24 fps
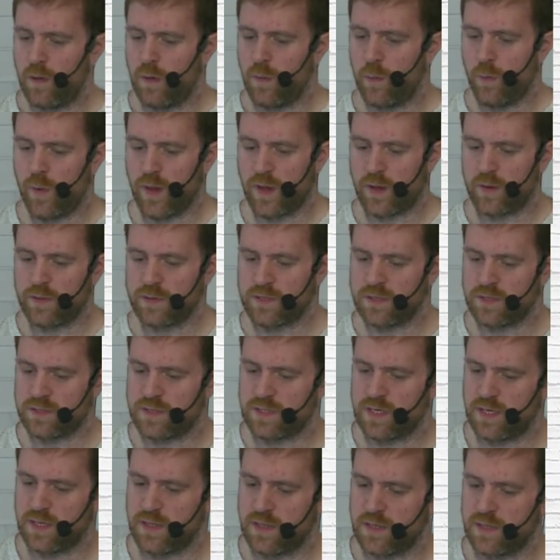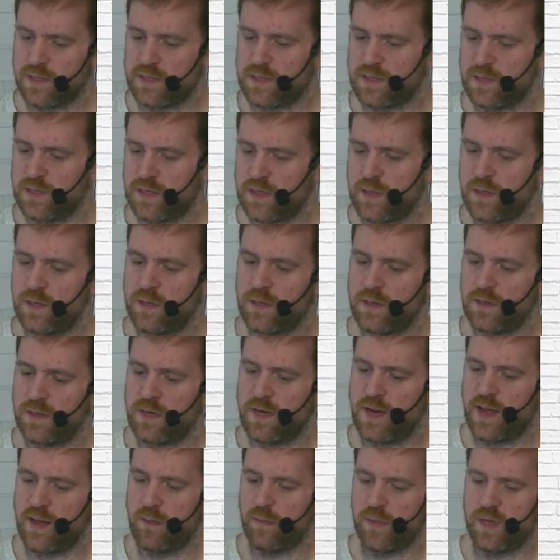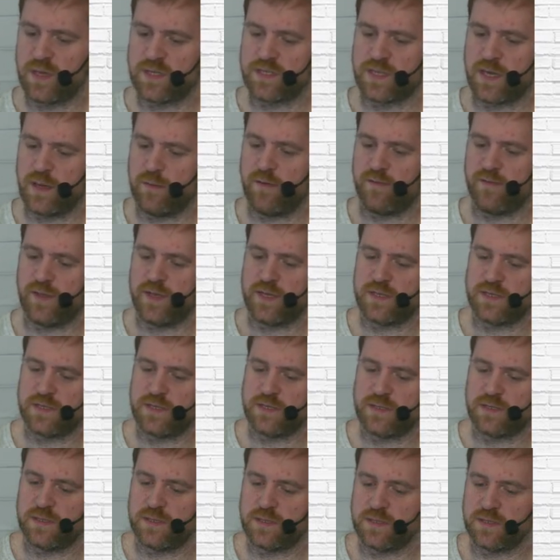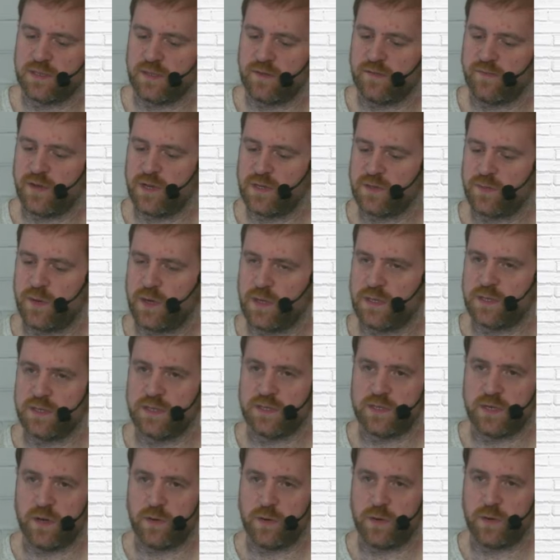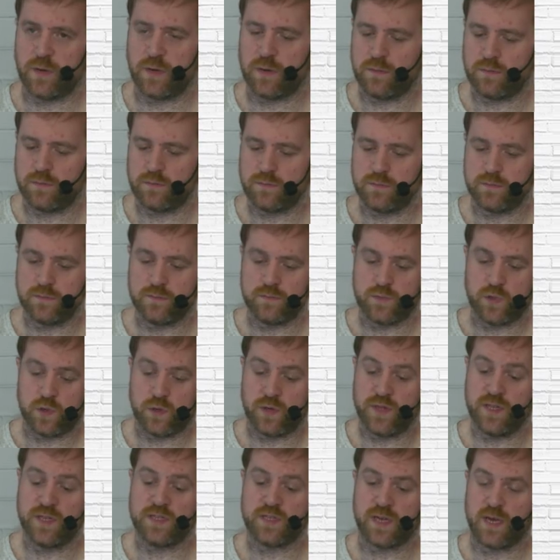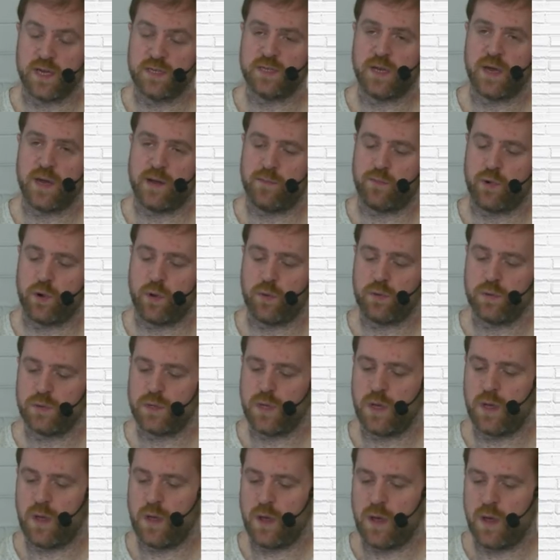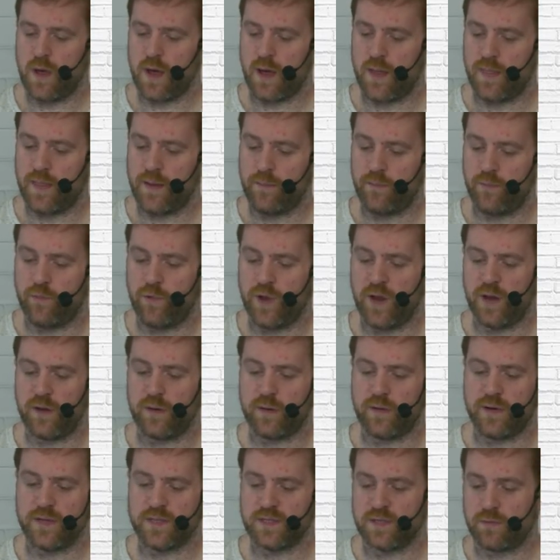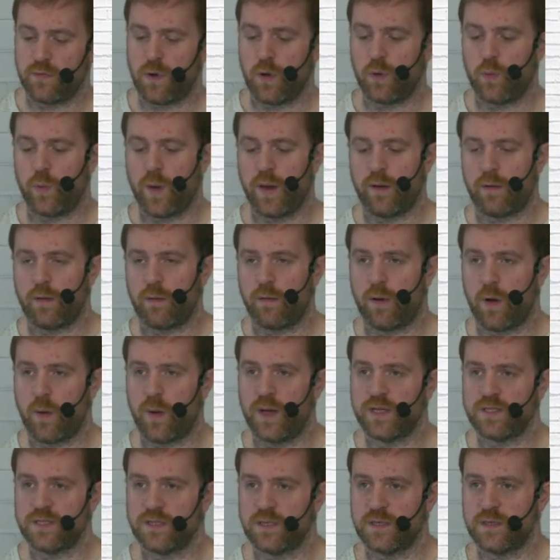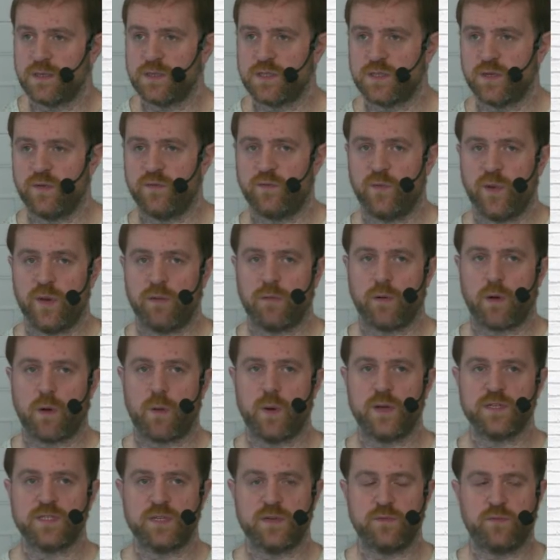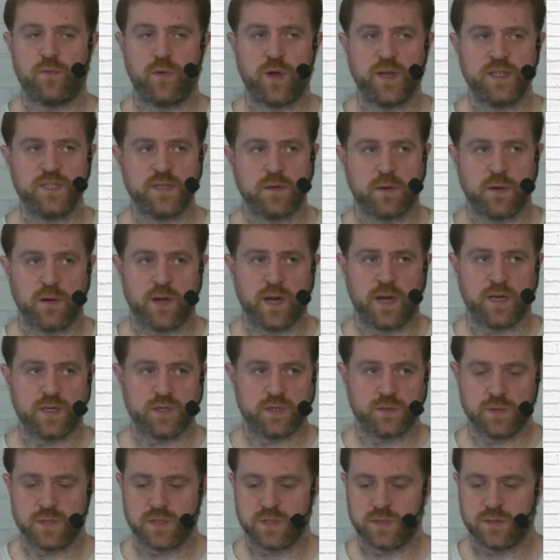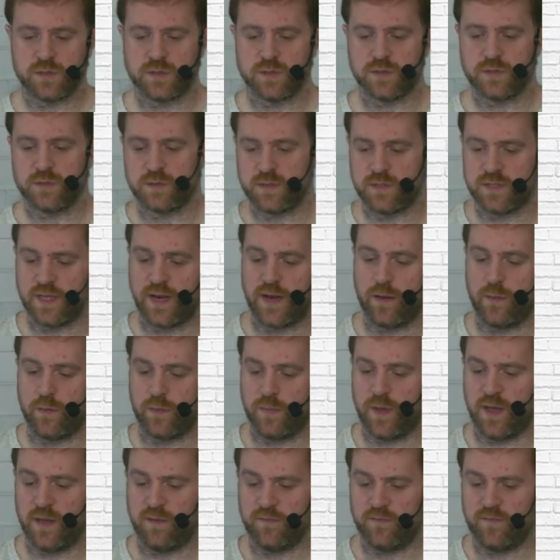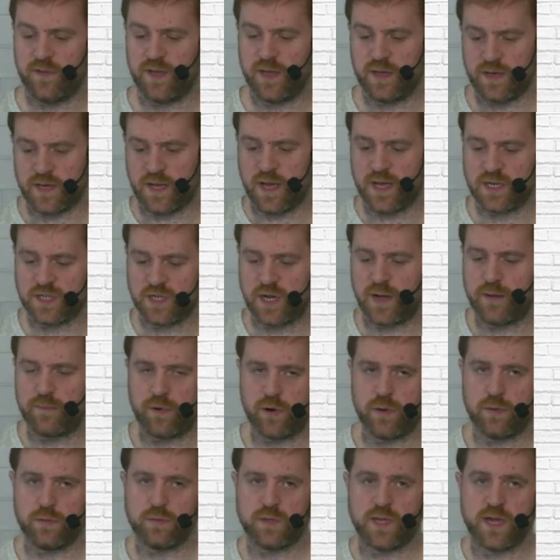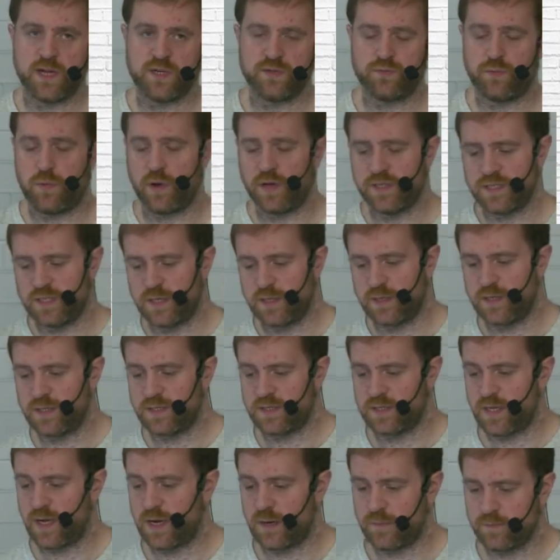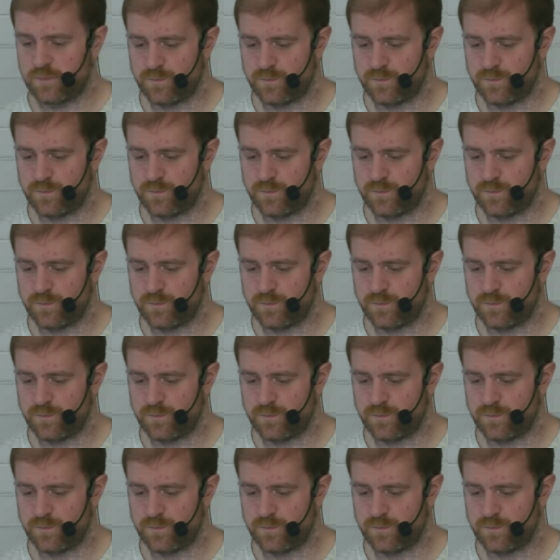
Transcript: We can also see that the naming scheme of this, so the first part is token, or in this case, app role, and then reader is the role we requested. So if we'd requested writer credentials, then it would be v-approle-writer instead.